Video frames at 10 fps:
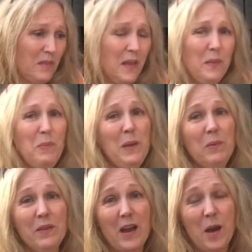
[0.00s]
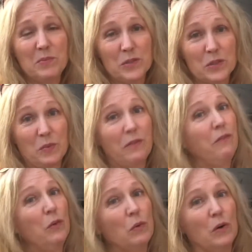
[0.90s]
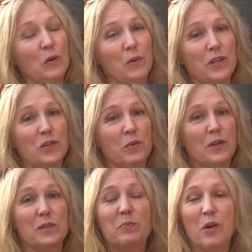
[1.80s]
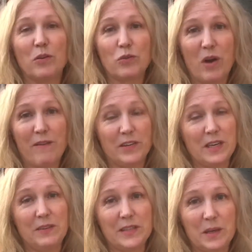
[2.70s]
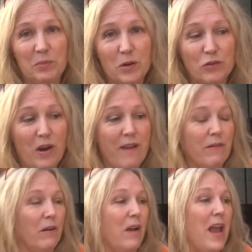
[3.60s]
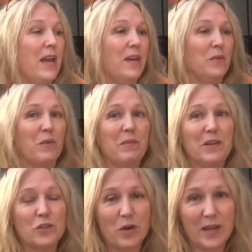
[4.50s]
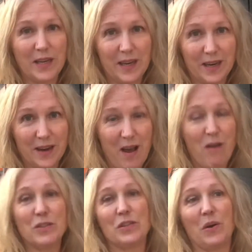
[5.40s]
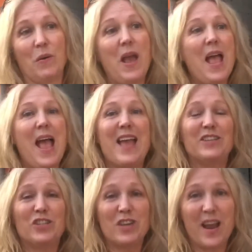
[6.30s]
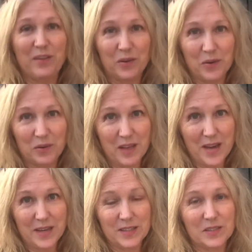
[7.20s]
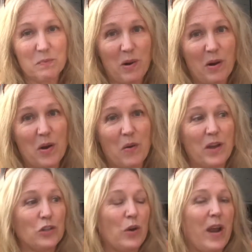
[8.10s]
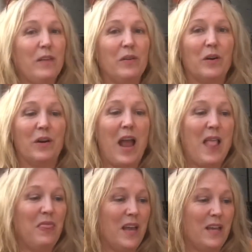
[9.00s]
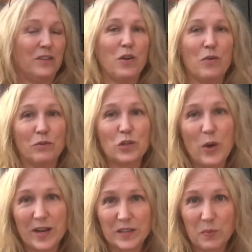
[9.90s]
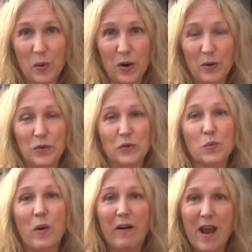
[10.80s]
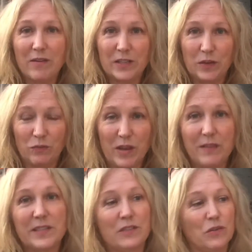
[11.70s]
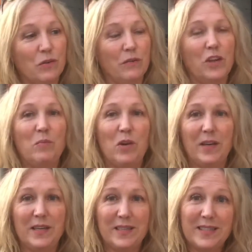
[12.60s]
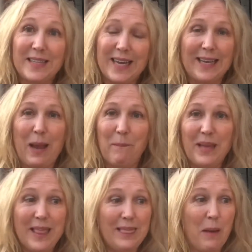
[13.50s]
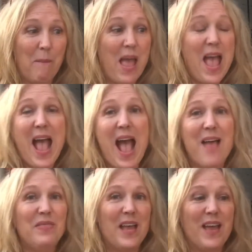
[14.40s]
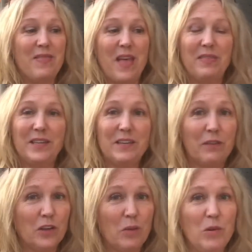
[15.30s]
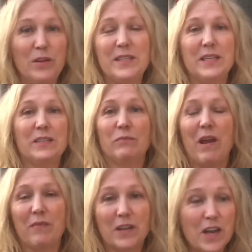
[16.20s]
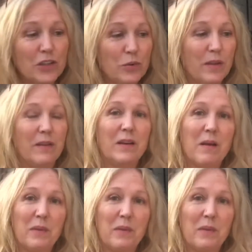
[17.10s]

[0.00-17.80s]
the people that helped us with fuel, which was TVC Pro Driver, and Women in Trucking also, and Schneider, who let us borrow a trailer, and then Total Transport, who's warehousing wreaths until the communities can come get them, and then the different communities around the country that come